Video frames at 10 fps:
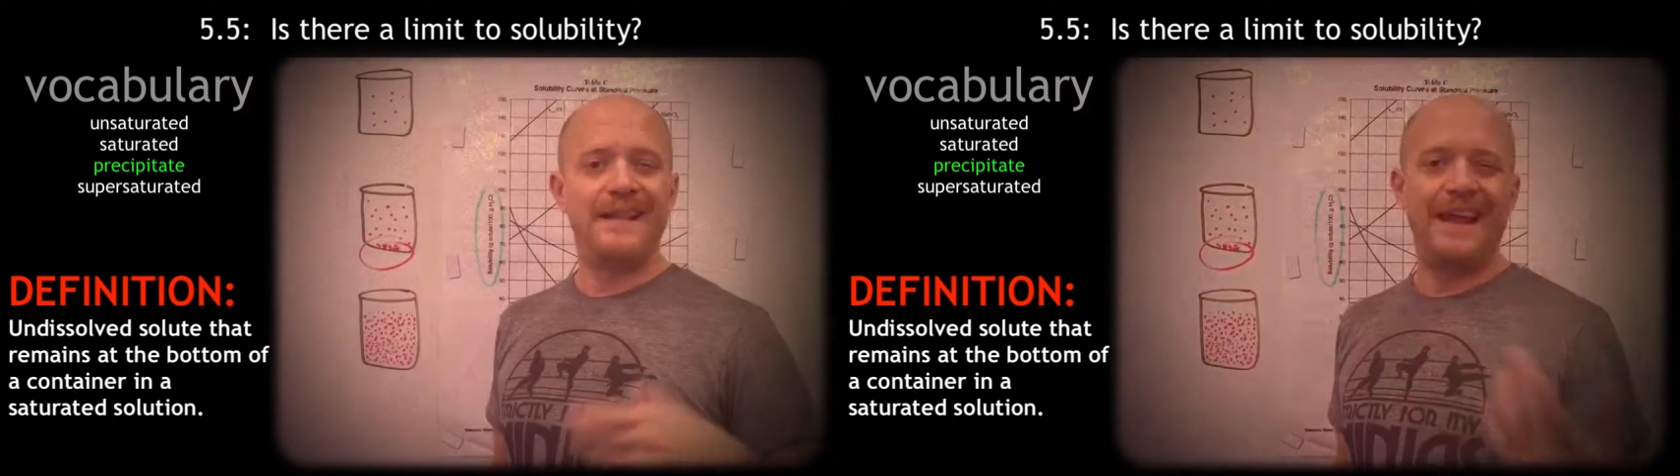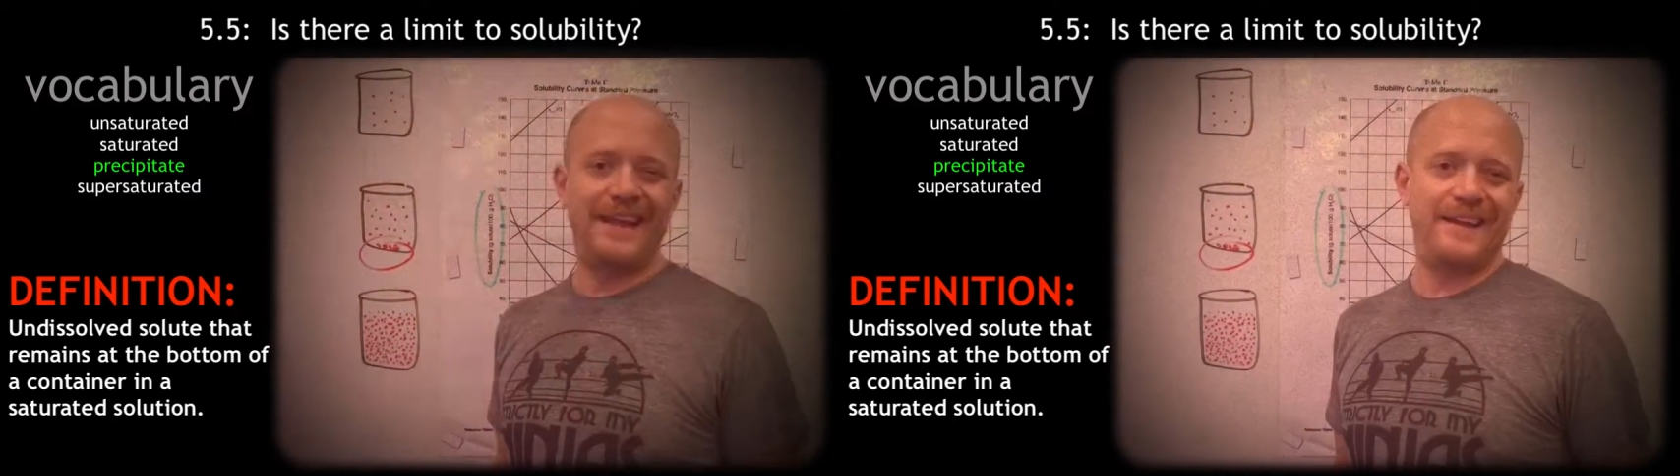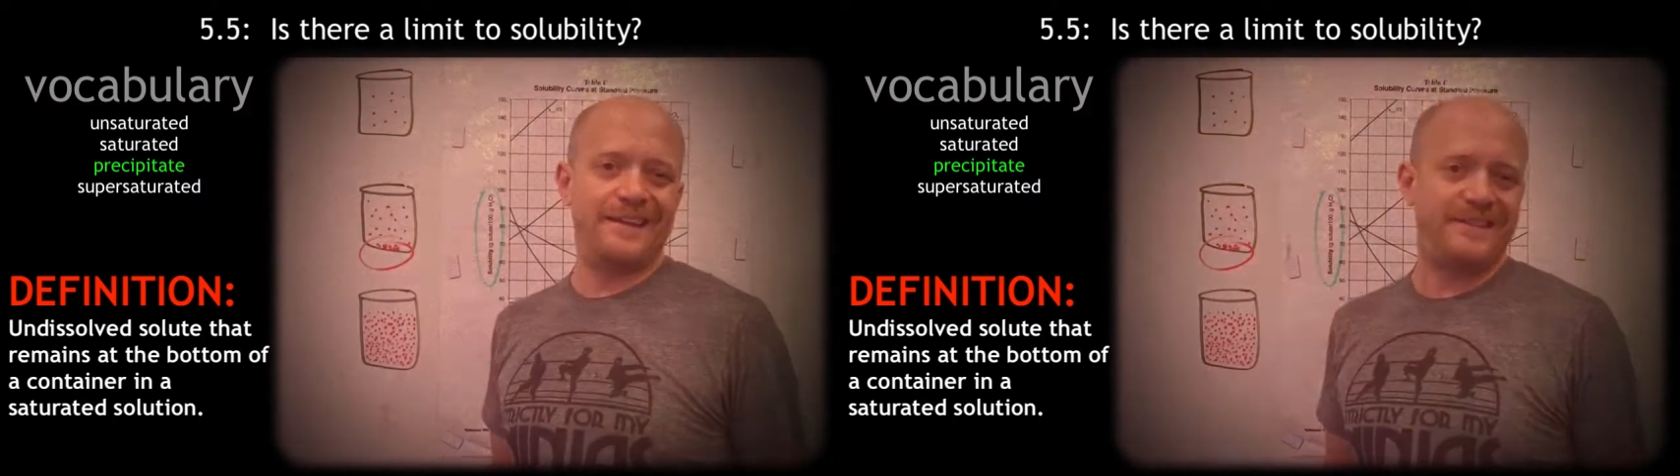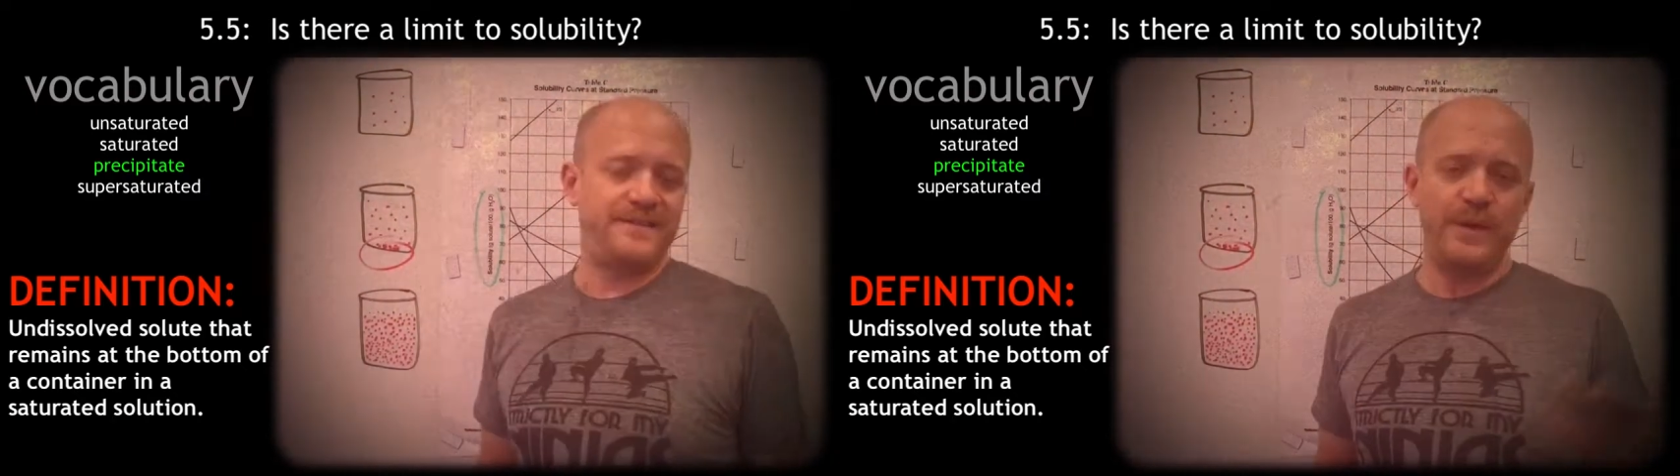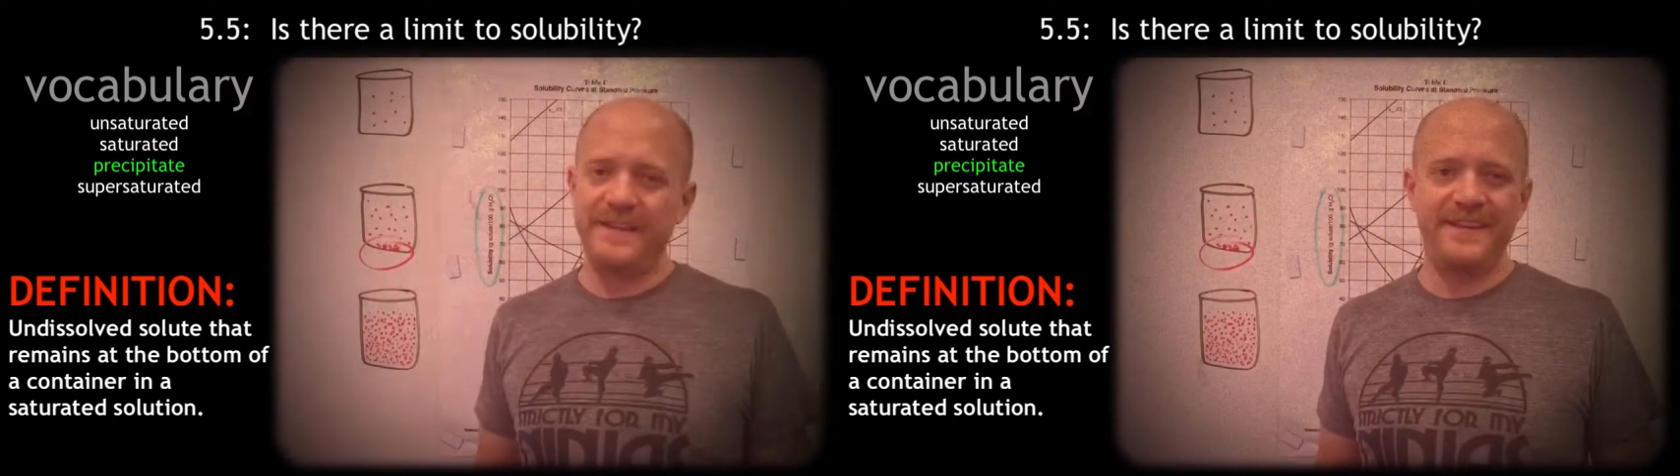like in a
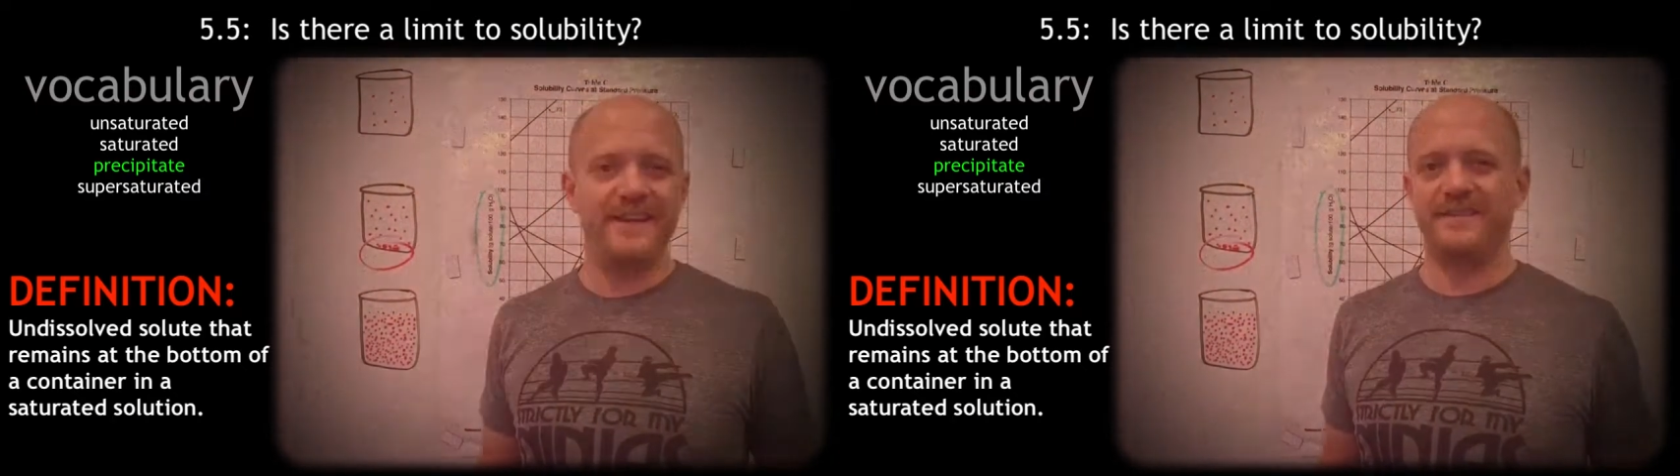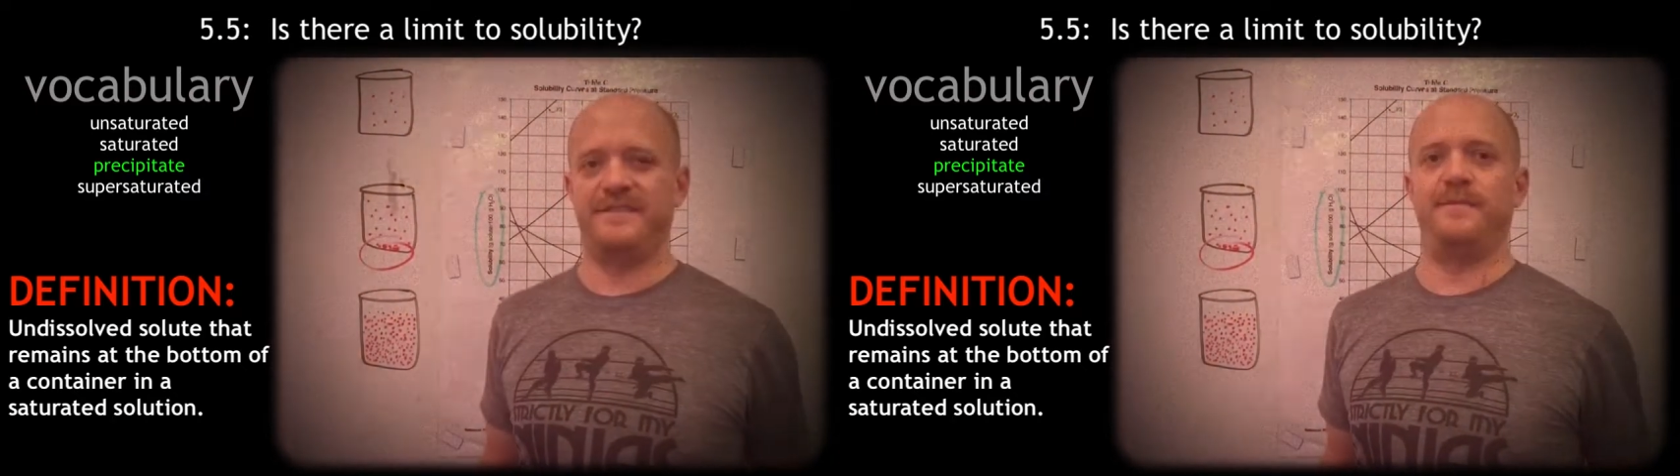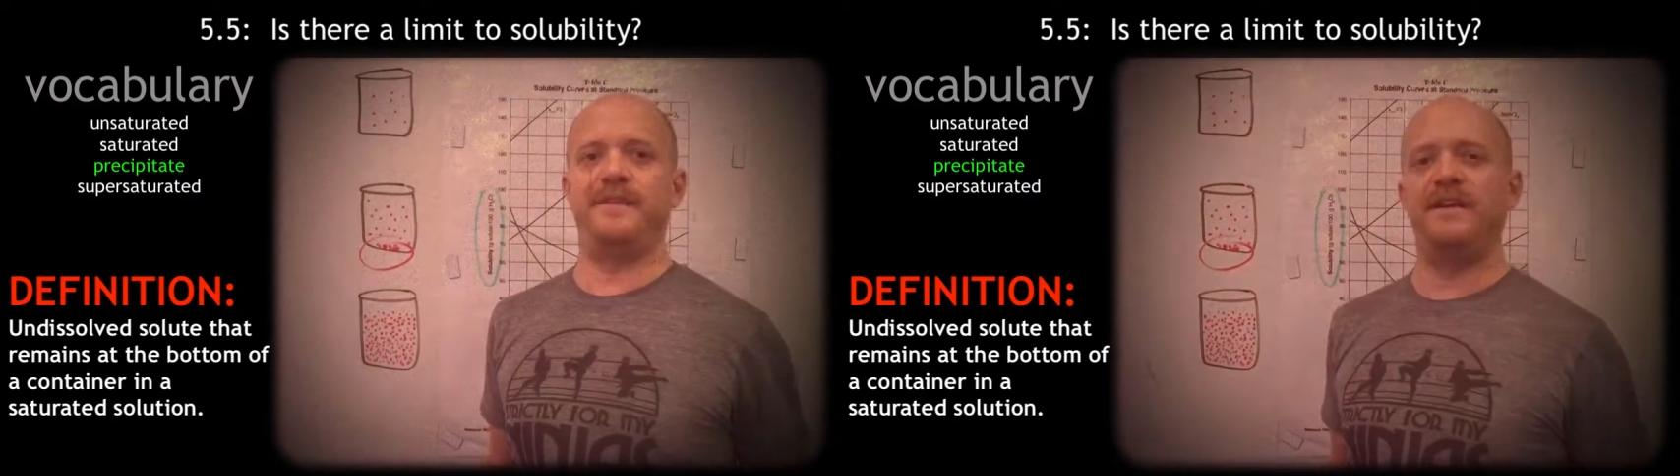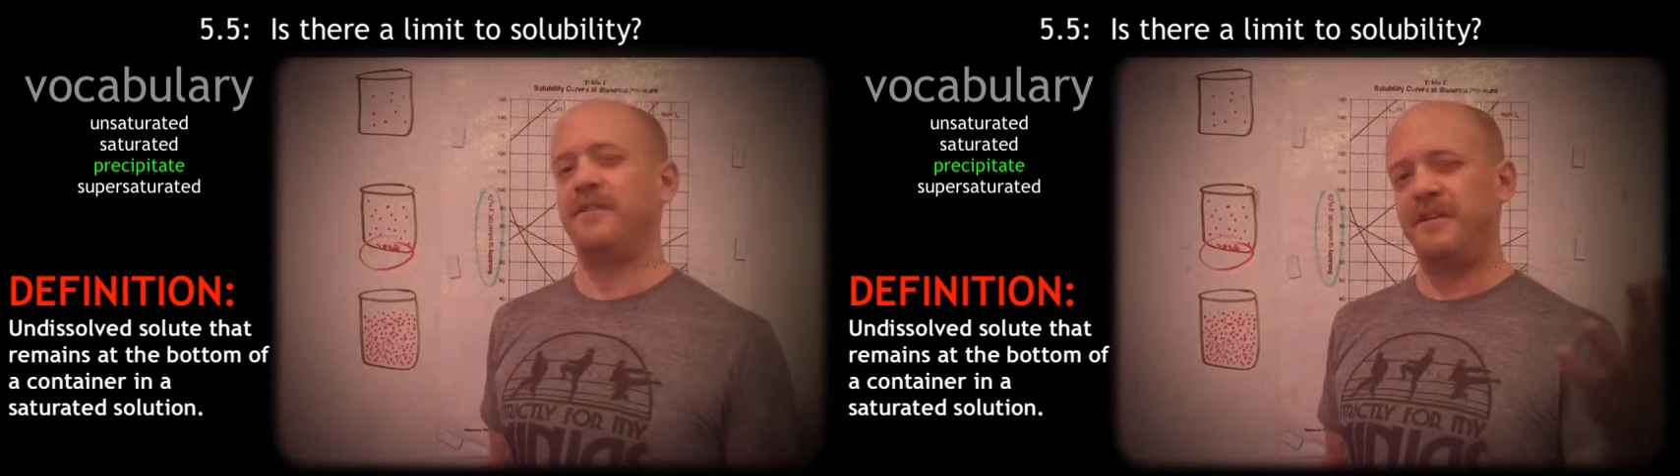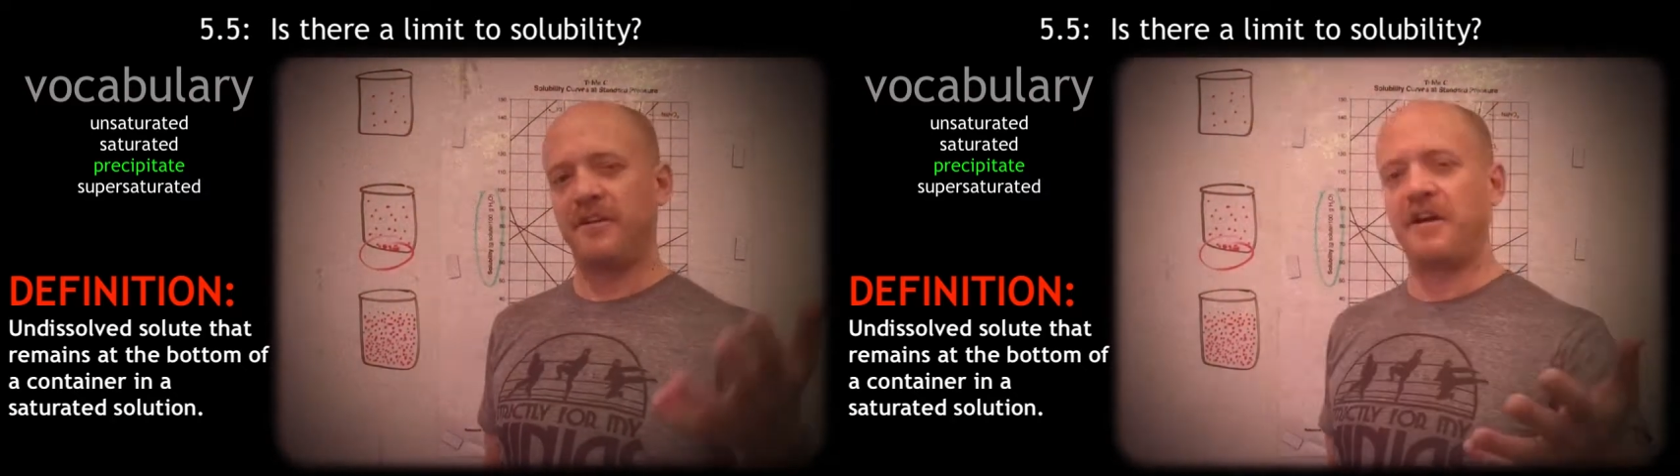sweet tea or something, or in your